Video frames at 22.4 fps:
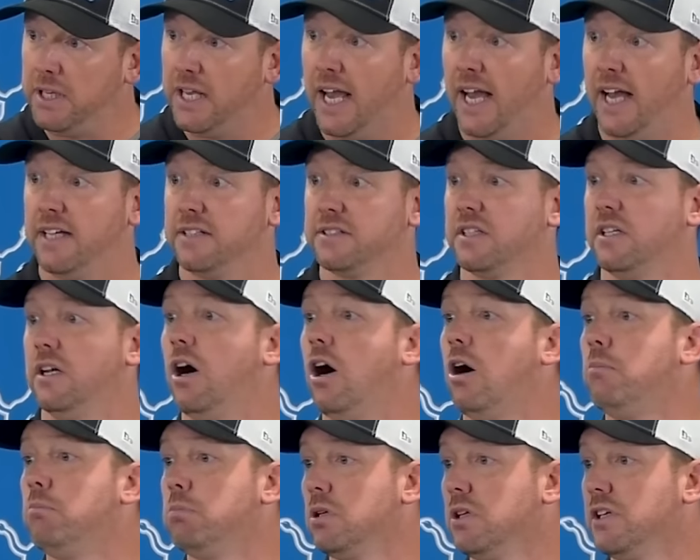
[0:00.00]
has an
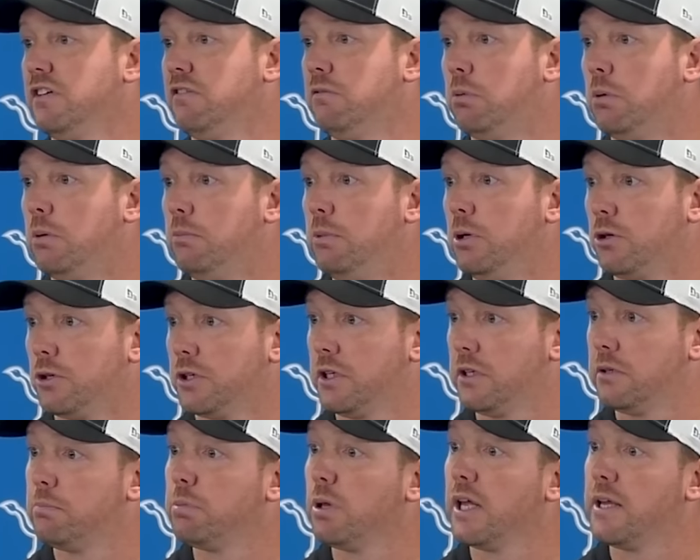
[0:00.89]
unbelievable
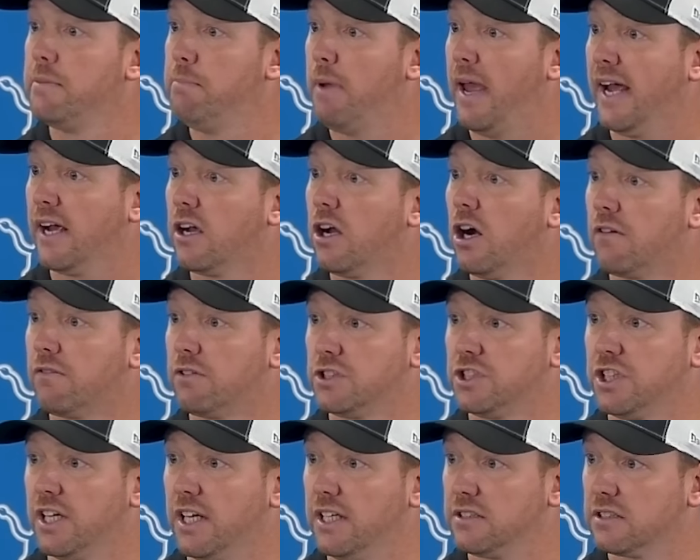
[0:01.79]
ability to play man
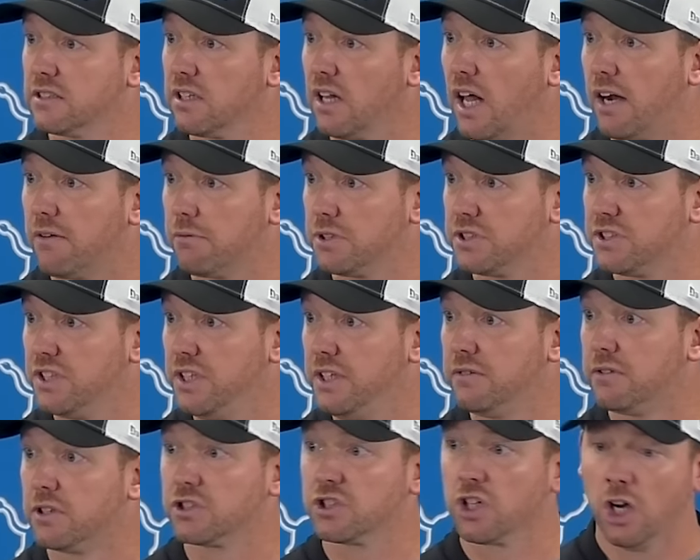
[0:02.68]
coverage against slot
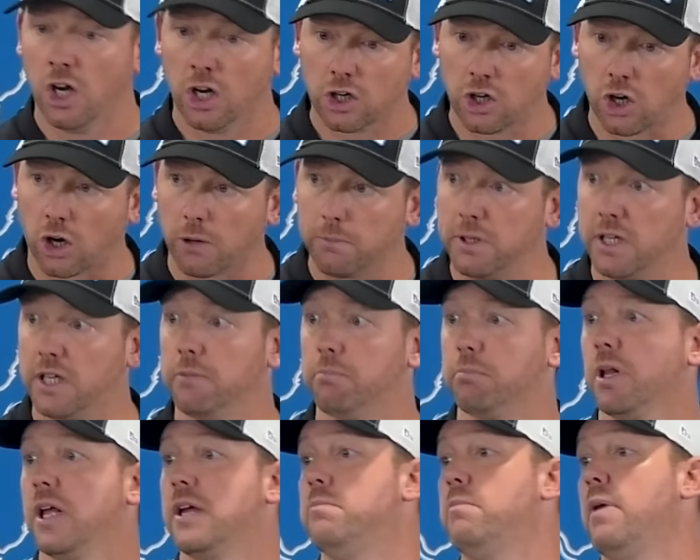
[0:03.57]
receivers. Kirby can
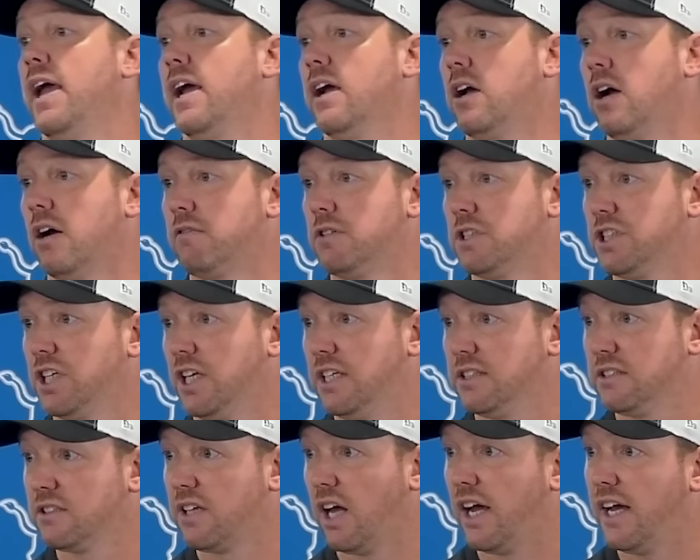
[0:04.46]
play man coverage
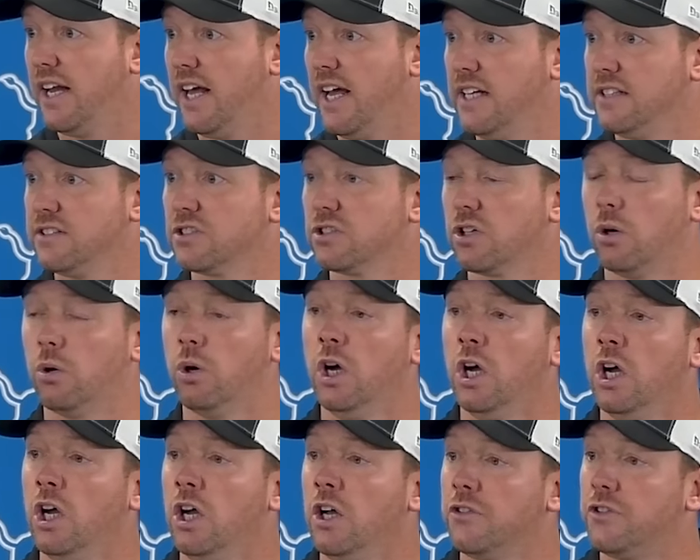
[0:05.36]
against tight ends. So
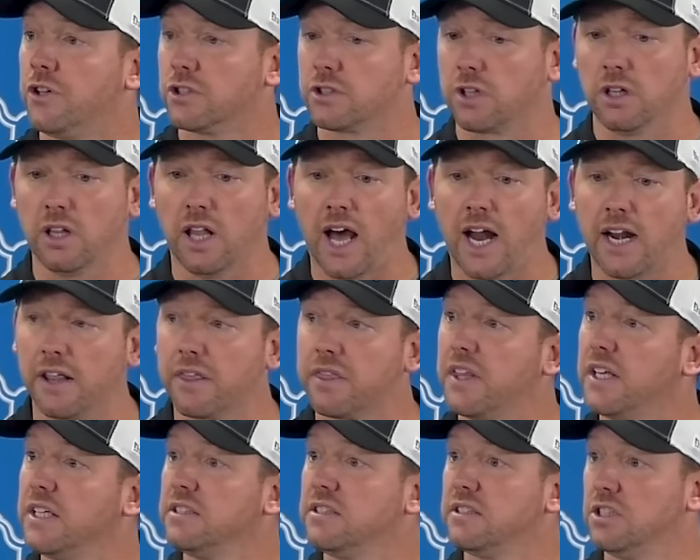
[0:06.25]
there's a lot of
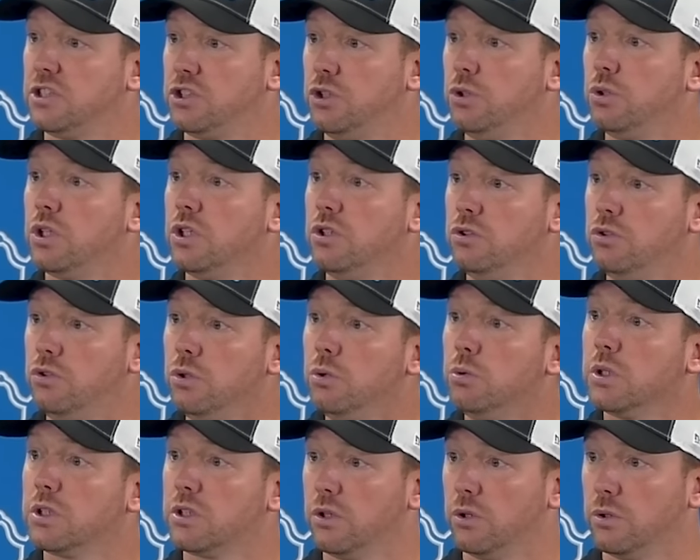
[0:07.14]
things that you can do
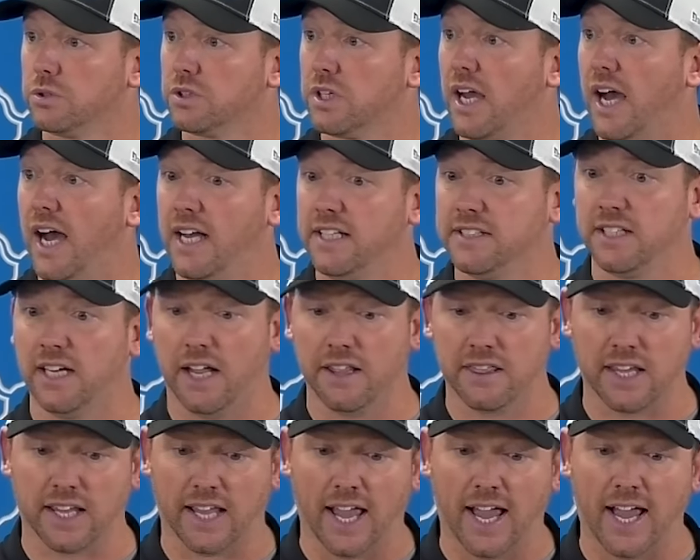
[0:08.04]
with those guys. And I
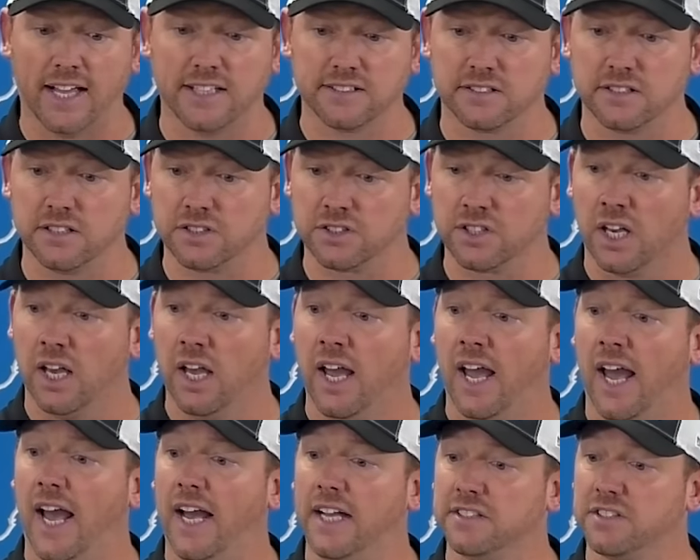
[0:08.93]
think as
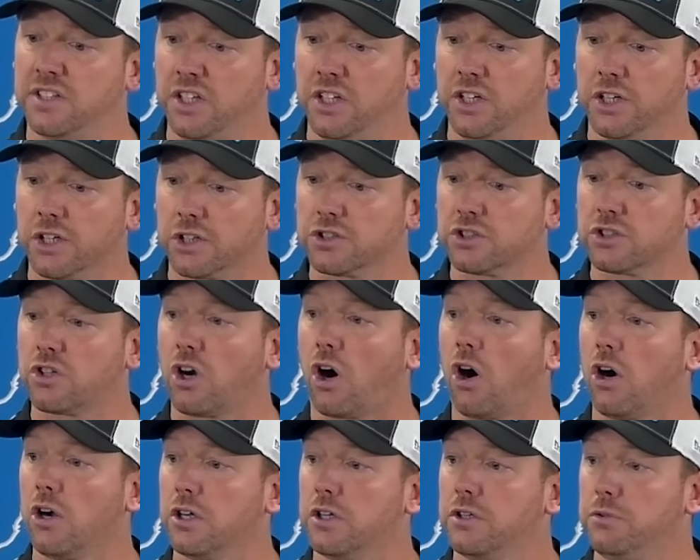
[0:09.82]
the year
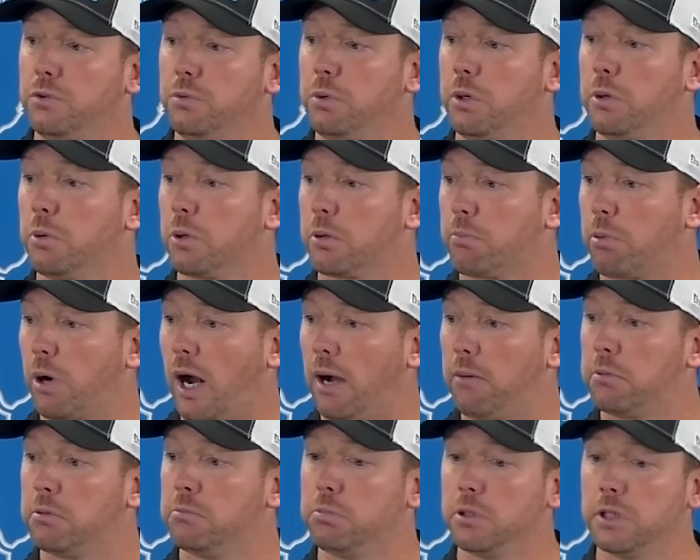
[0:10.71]
started, we were
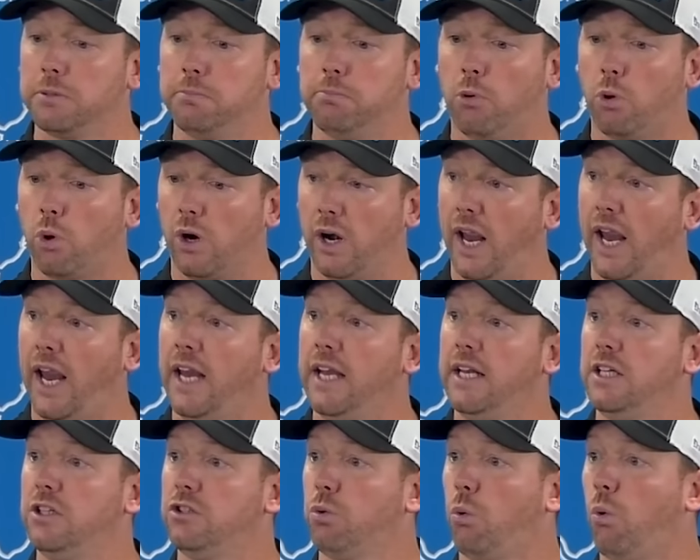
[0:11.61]
probably more
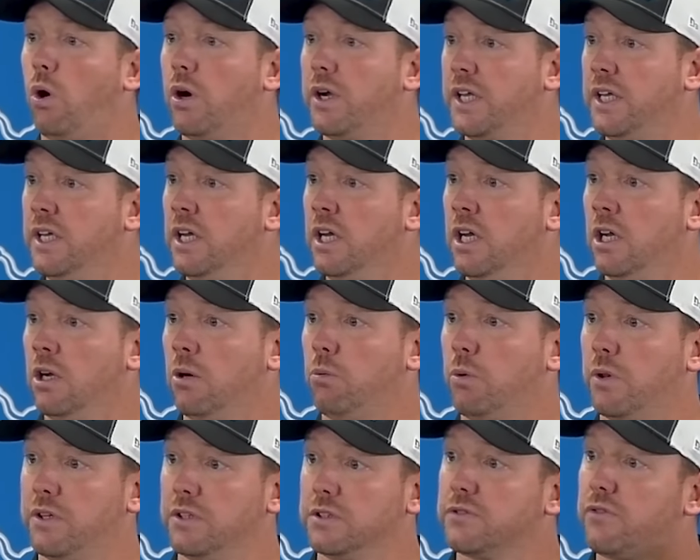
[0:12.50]
80-20
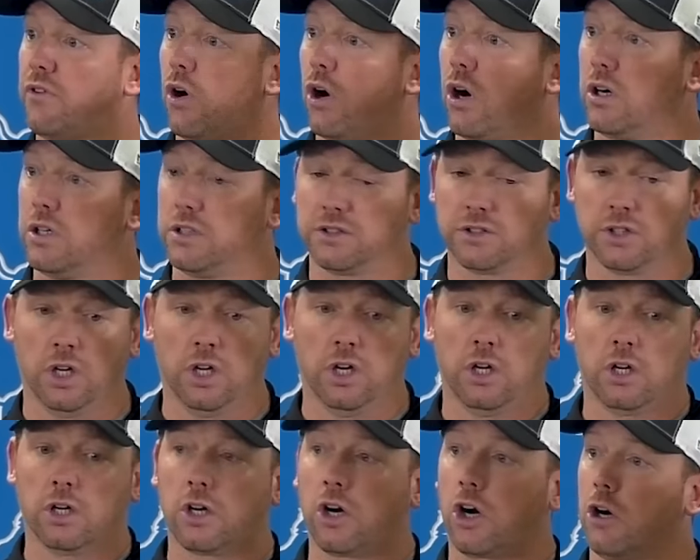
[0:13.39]
with as far as
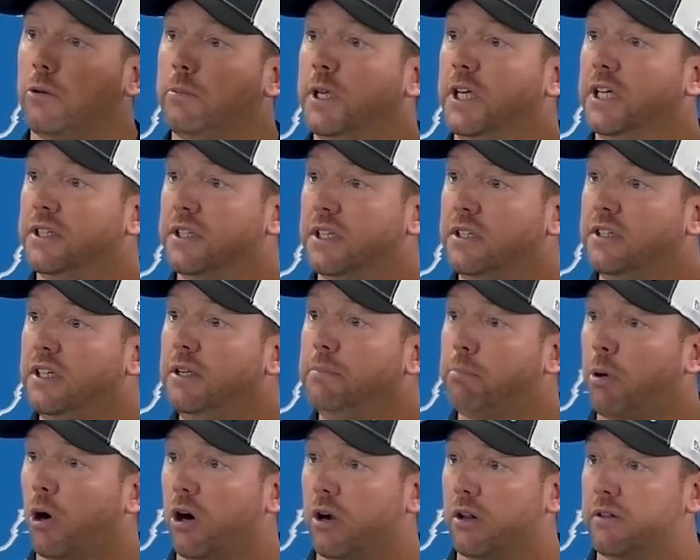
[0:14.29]
Kirby in the
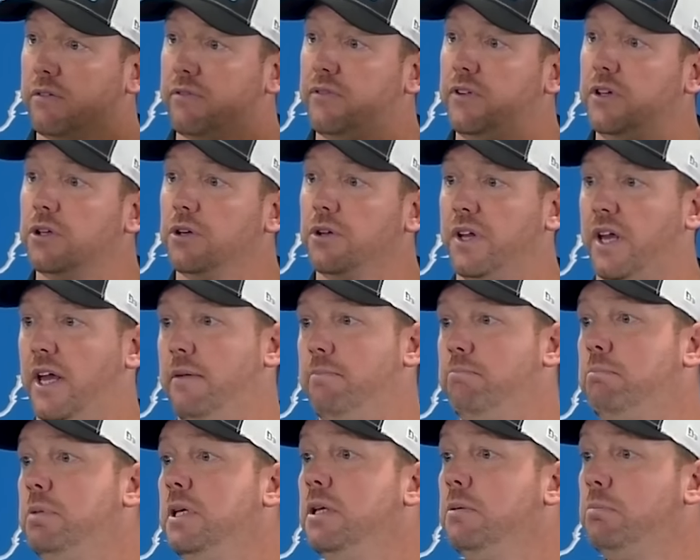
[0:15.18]
deep part of the field
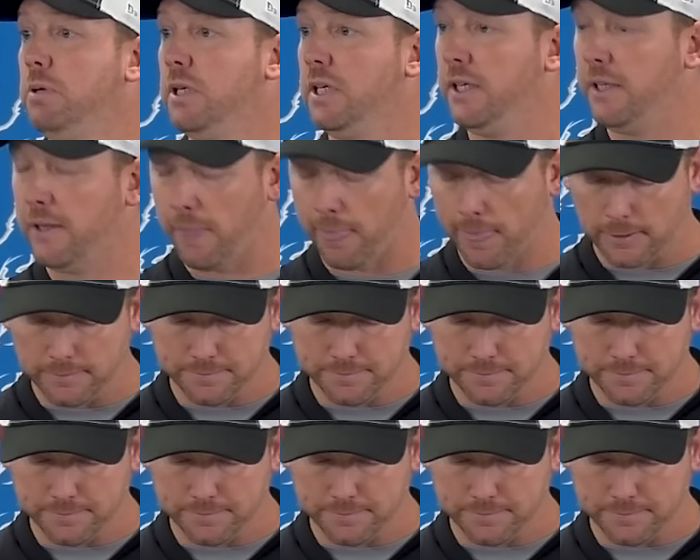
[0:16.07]
and BB